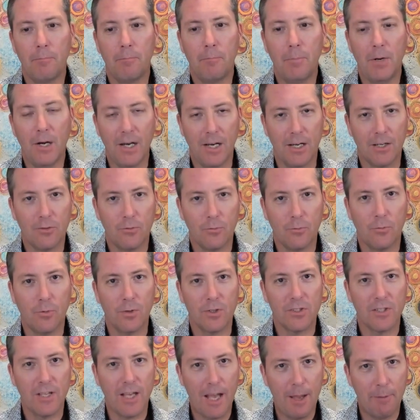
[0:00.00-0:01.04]
But
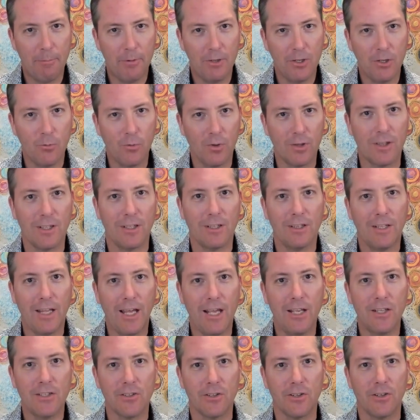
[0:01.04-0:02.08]
what's happening with a
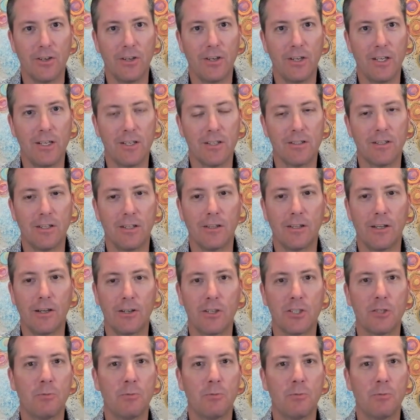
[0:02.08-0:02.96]
laser is that there are